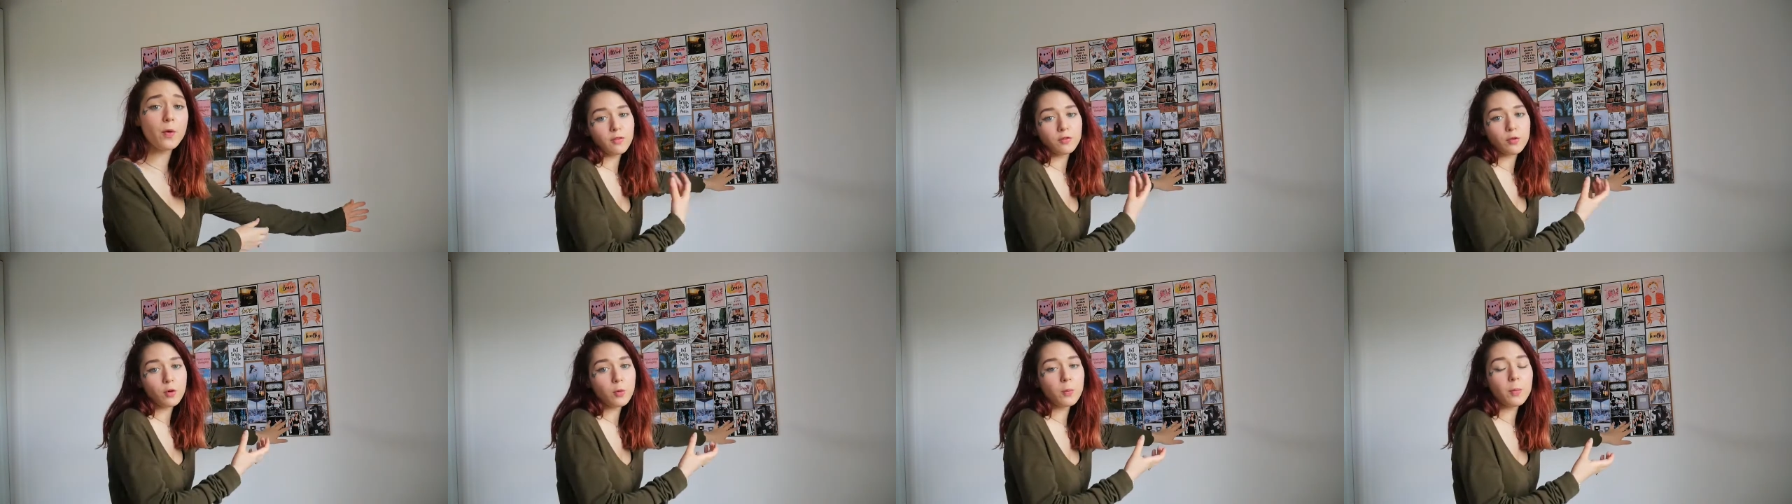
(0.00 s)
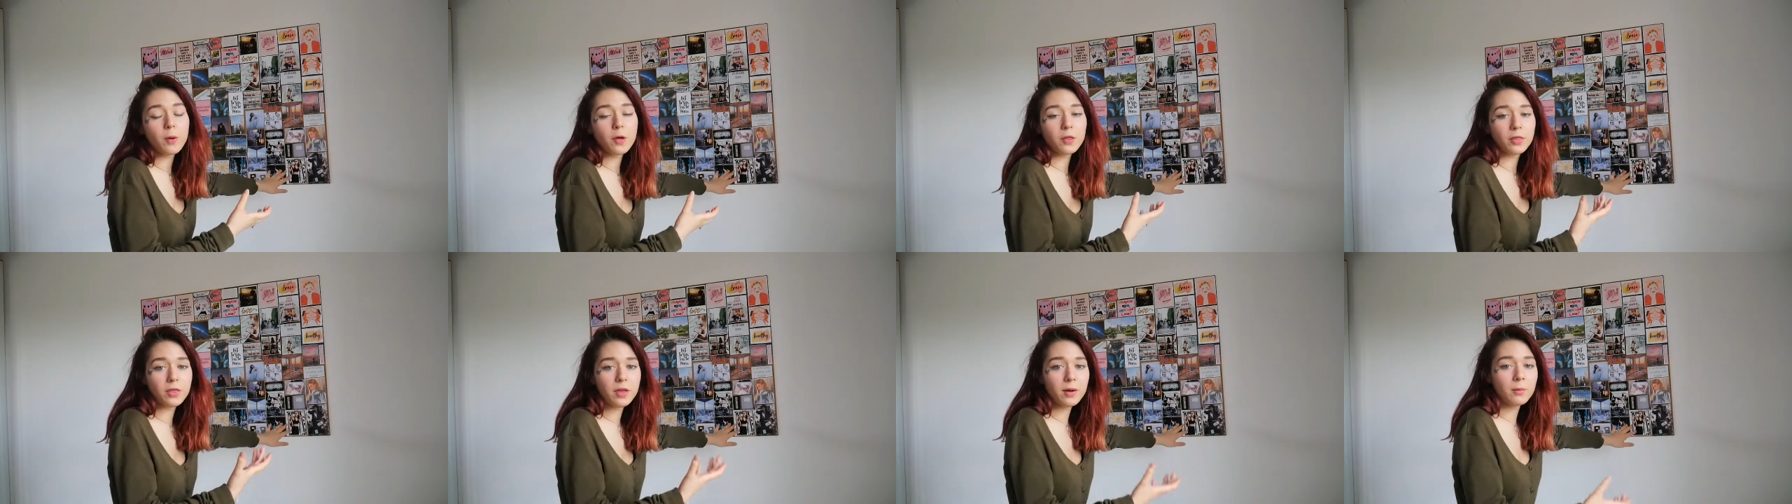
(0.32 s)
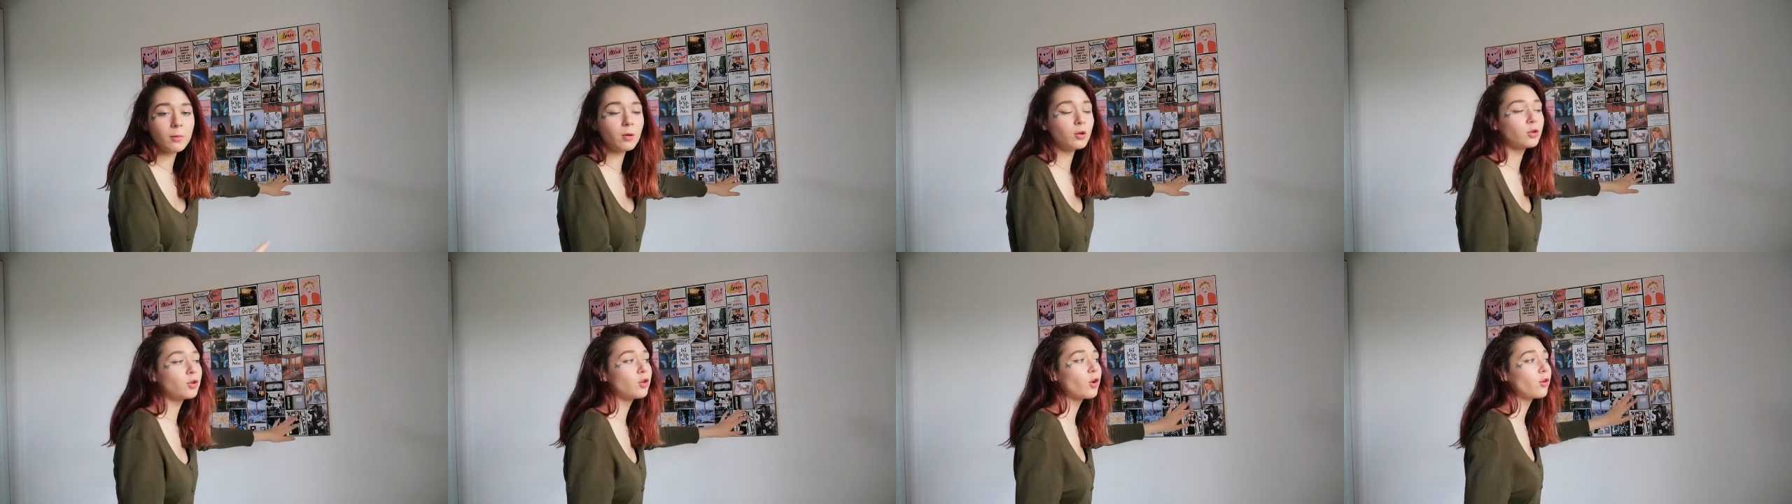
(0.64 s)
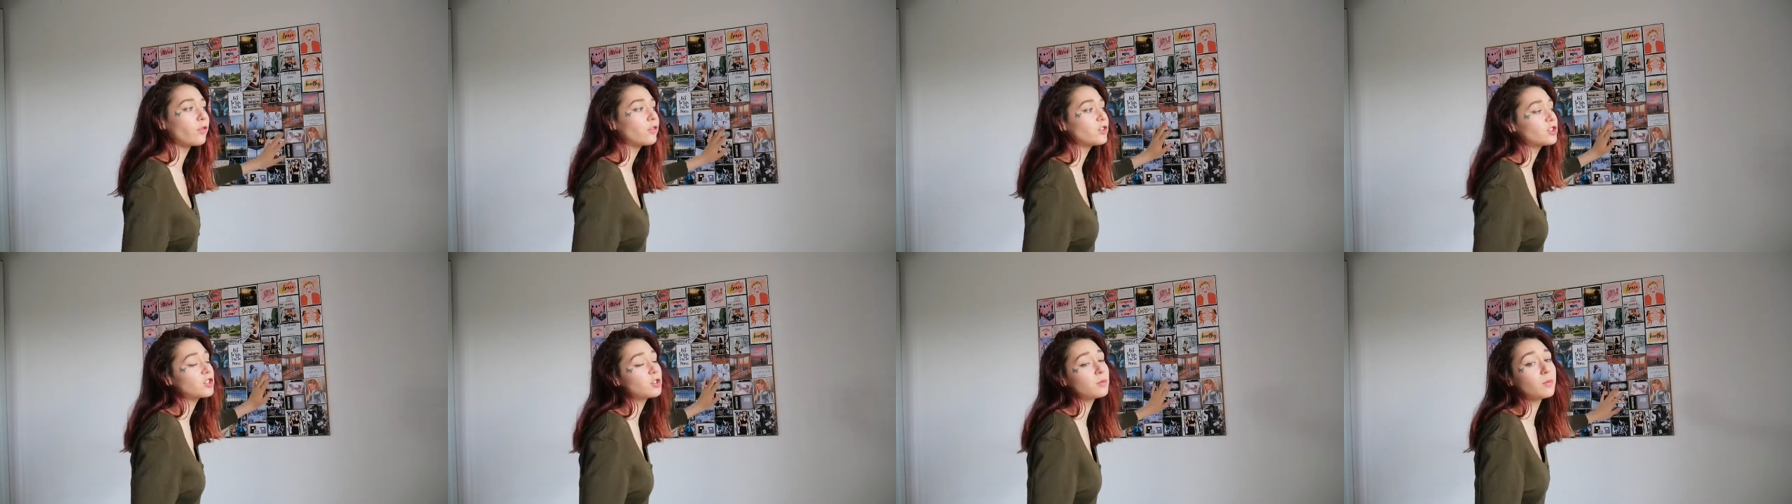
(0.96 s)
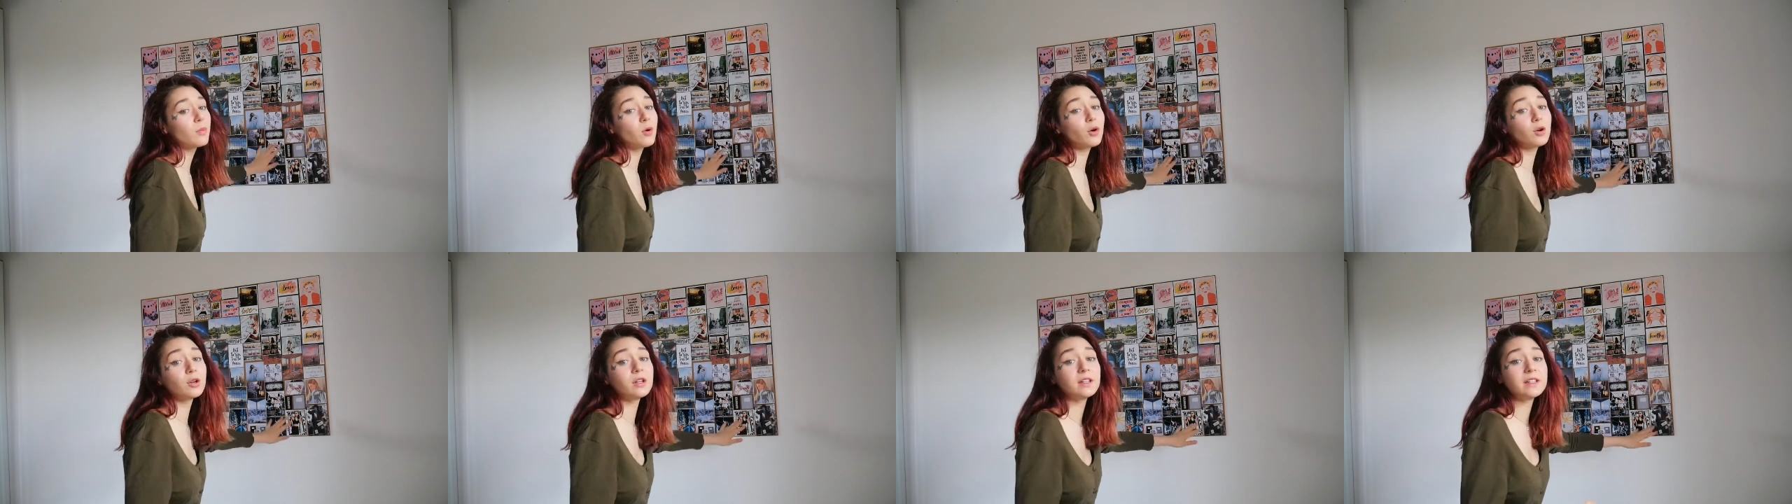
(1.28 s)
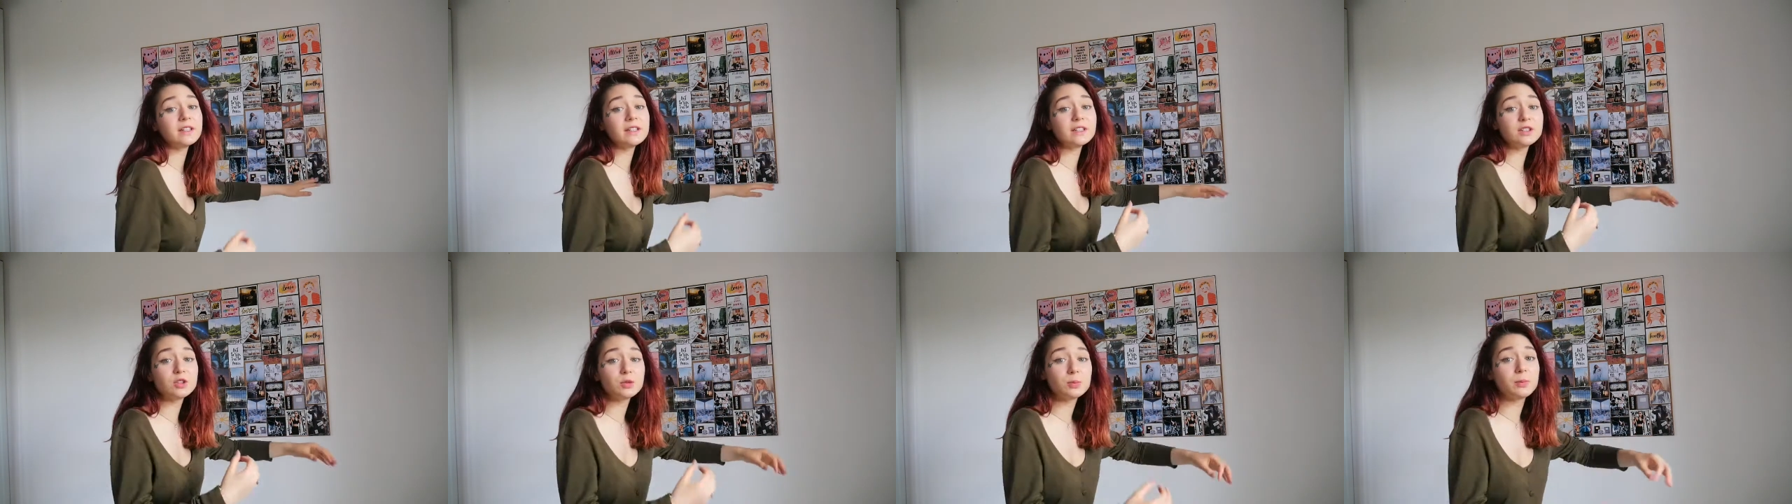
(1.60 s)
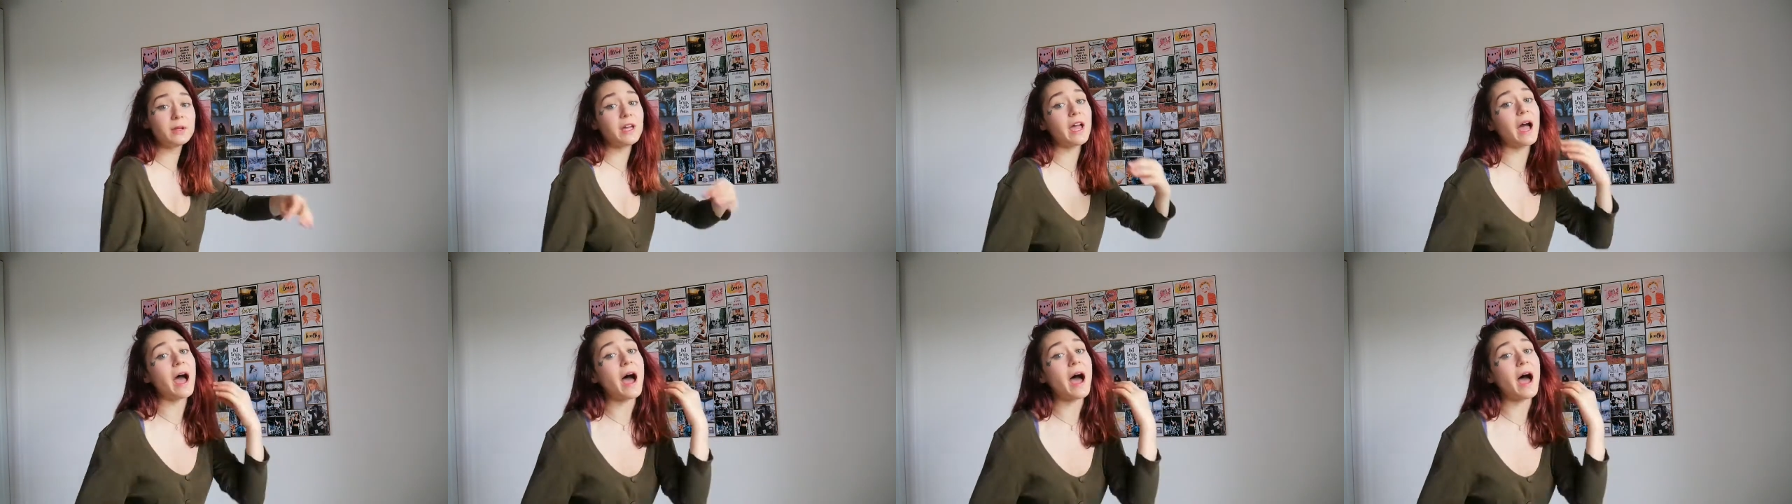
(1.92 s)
put them on your vision board need to be